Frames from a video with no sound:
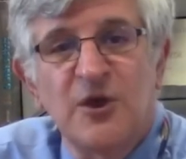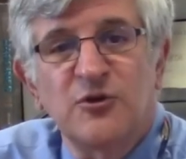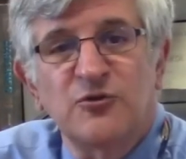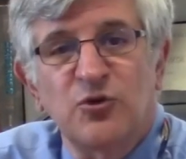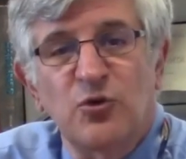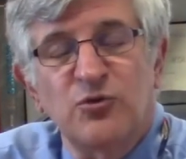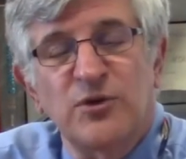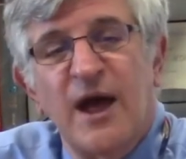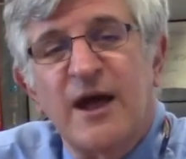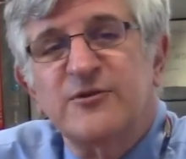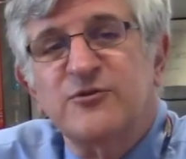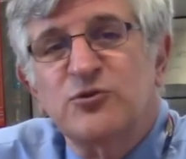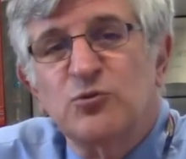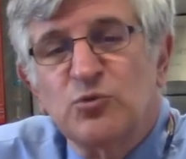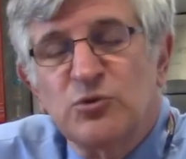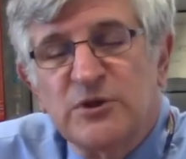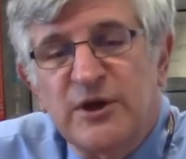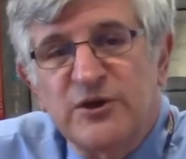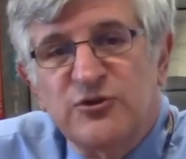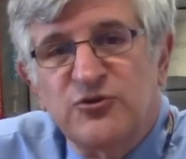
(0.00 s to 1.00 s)
So that's the
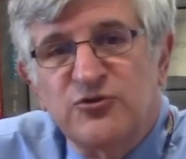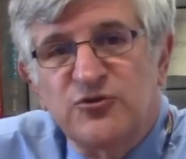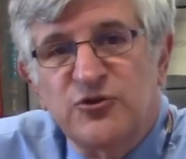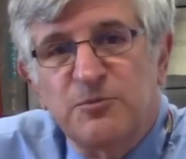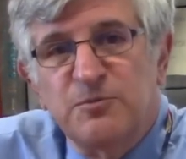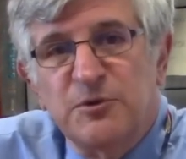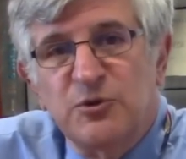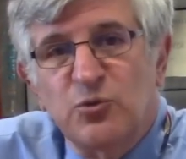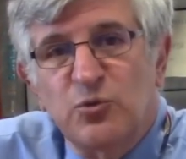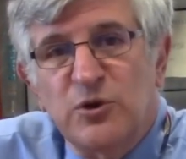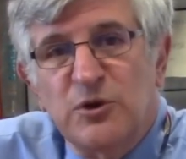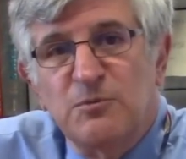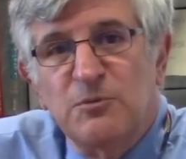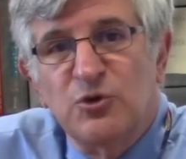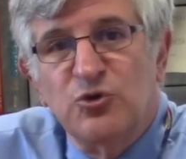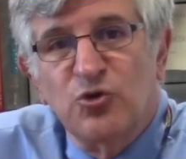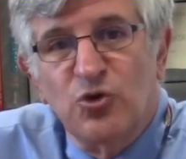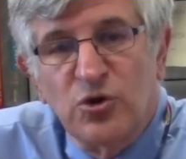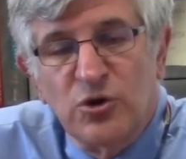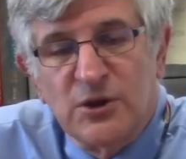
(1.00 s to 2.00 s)
relationship between
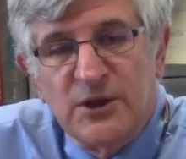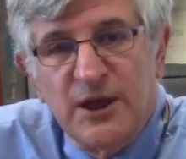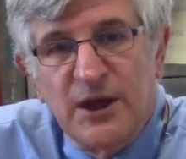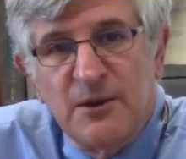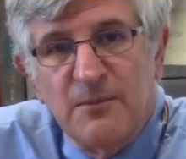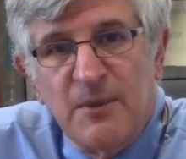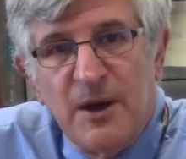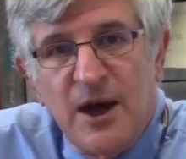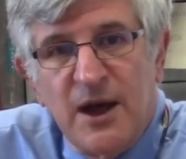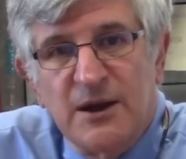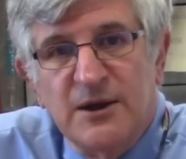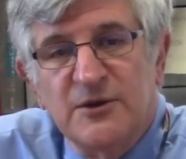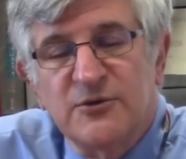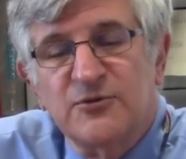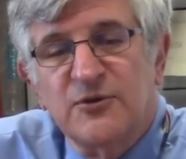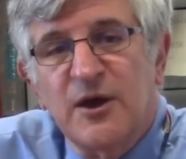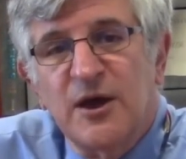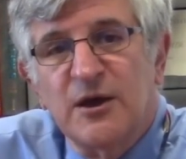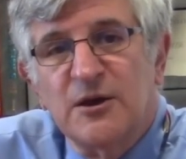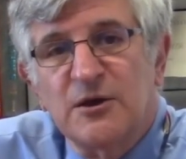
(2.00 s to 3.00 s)
maternal
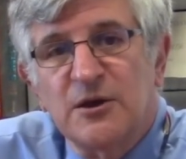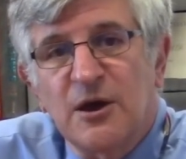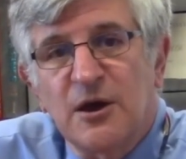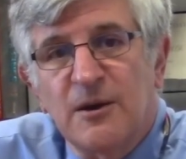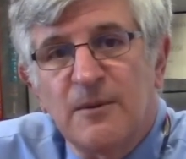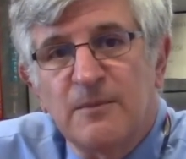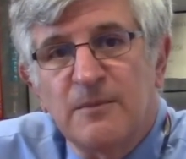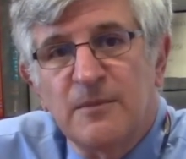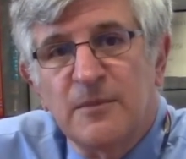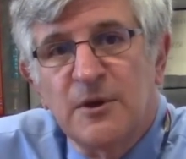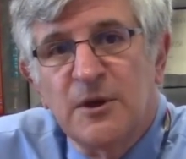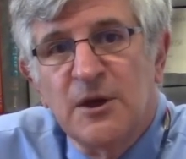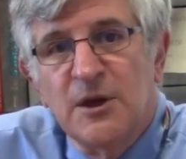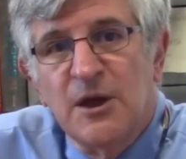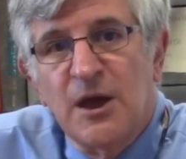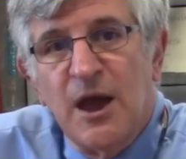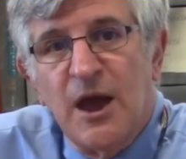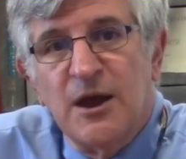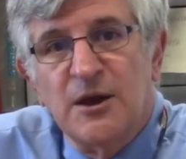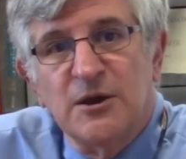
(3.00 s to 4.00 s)
antibodies and, um,
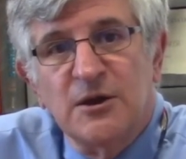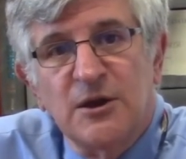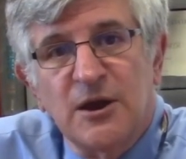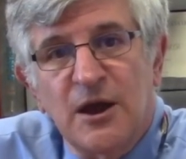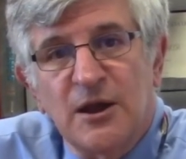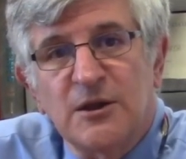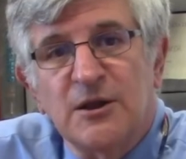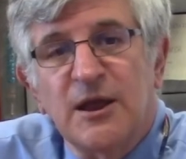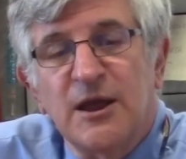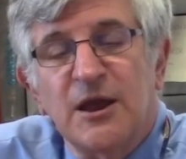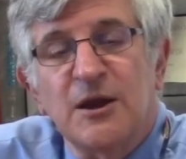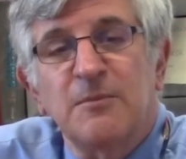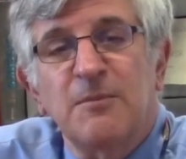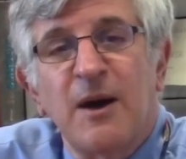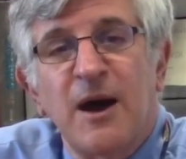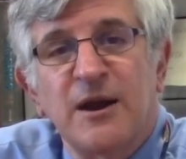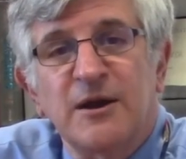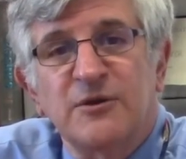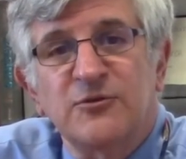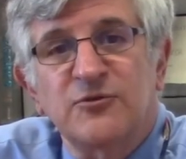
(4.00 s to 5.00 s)
and, and
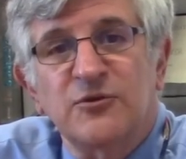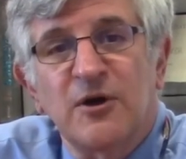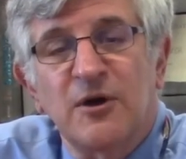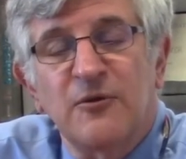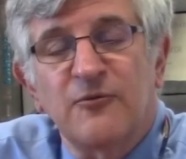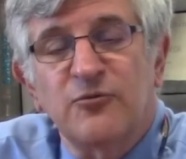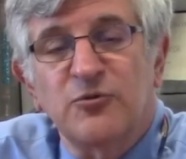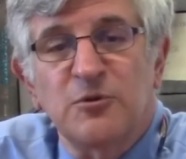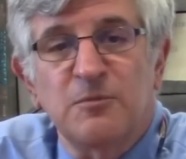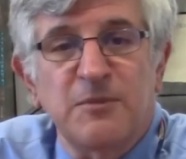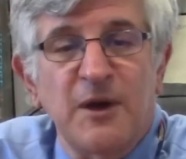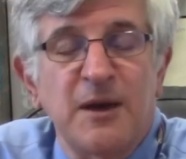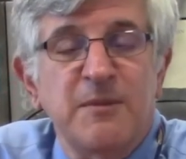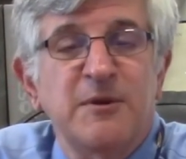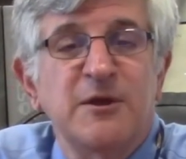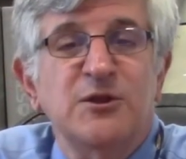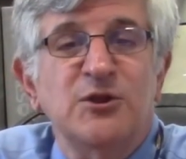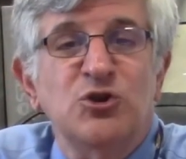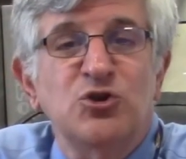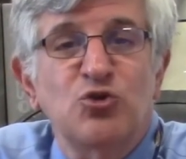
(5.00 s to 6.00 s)
antibodies uh, for the
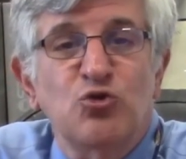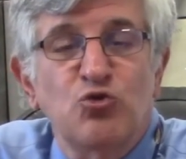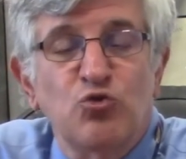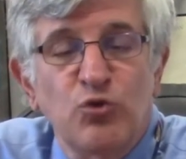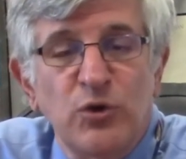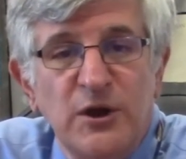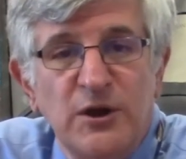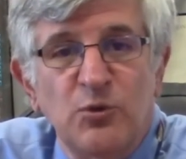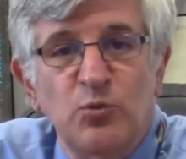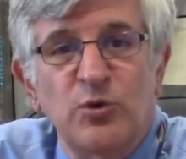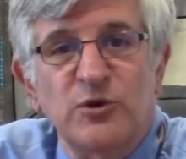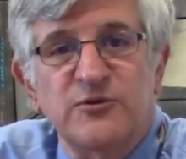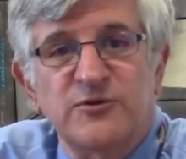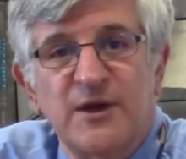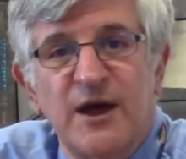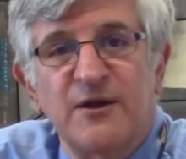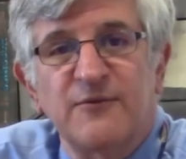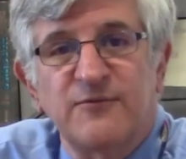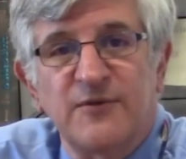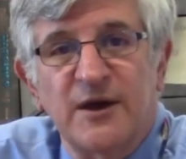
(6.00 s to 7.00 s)
baby and the degree to which
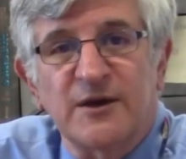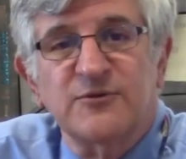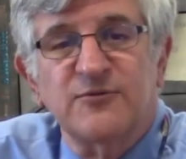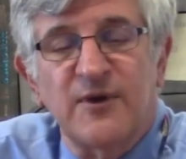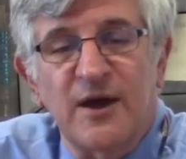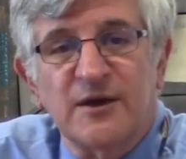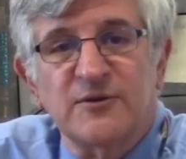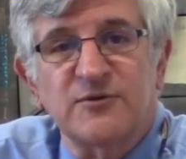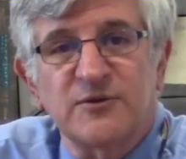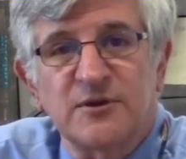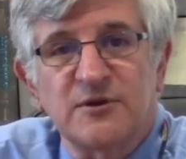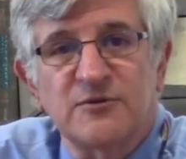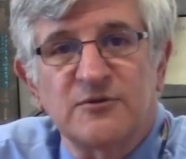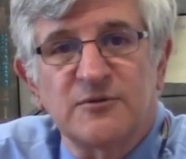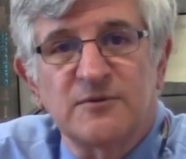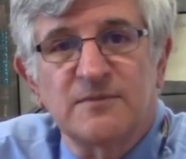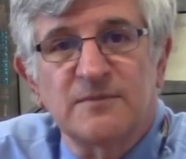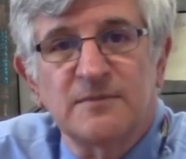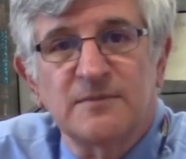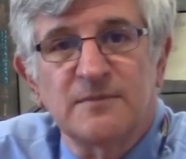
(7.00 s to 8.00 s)
that affects vaccines.
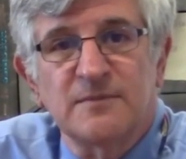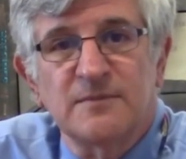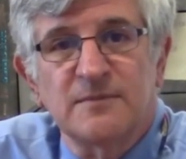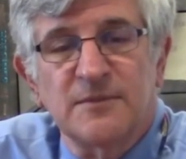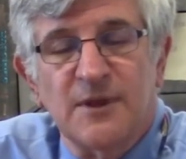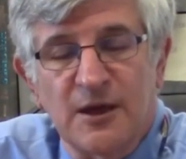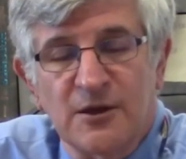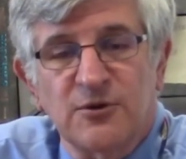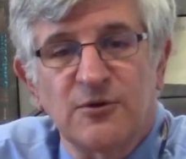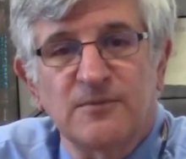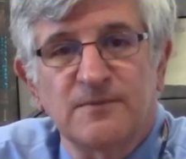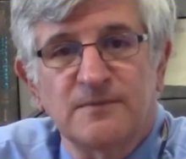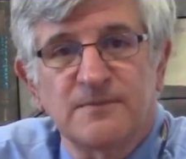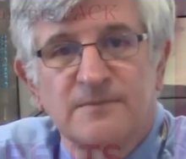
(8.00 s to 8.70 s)
Thank you.